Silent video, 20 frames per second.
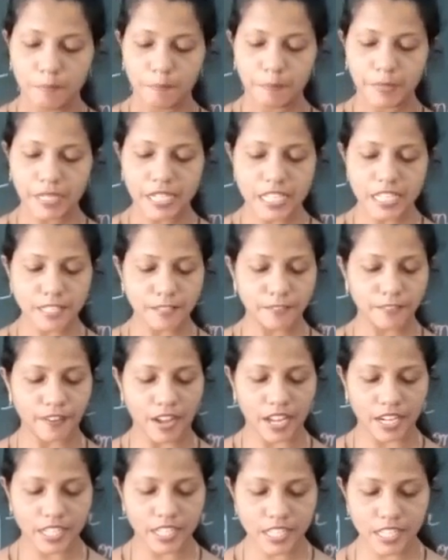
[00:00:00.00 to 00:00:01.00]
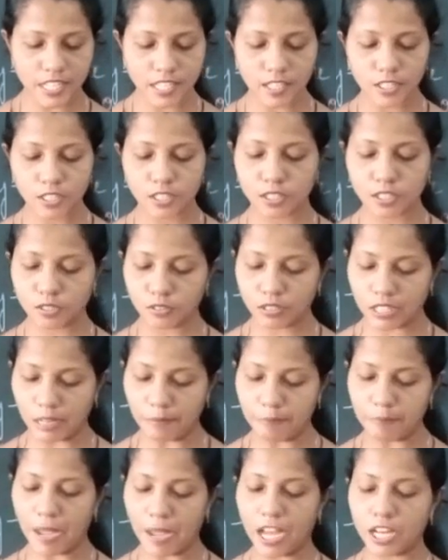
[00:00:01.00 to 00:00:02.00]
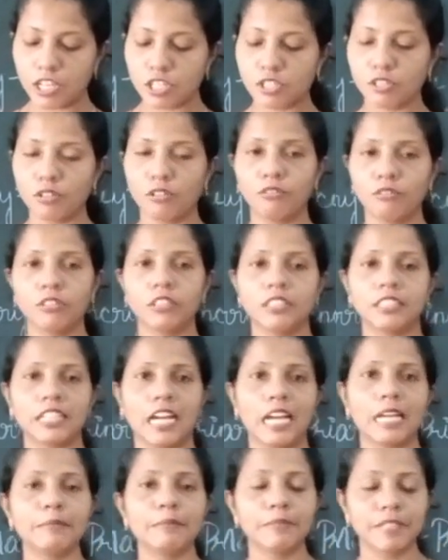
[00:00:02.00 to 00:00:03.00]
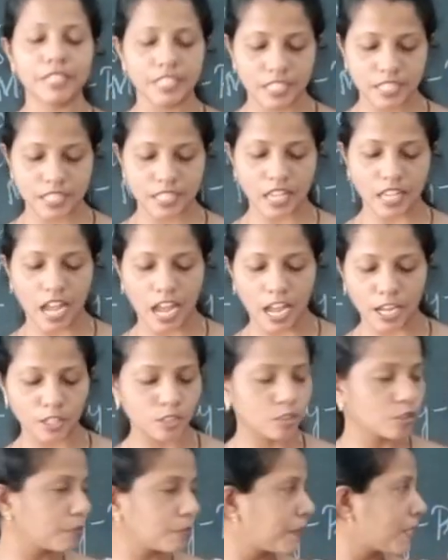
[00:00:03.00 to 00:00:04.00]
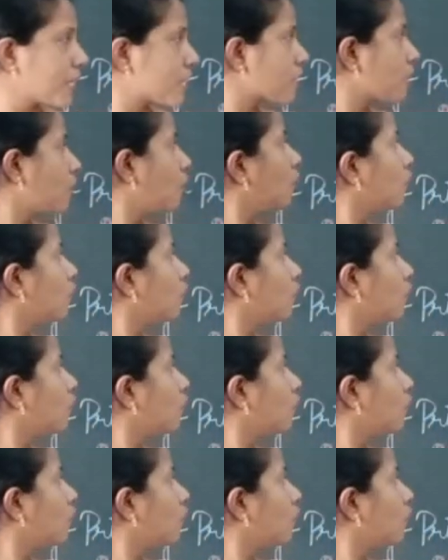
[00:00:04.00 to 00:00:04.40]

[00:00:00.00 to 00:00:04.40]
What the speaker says: Prince Faris stood up and showed diamonds and rubies.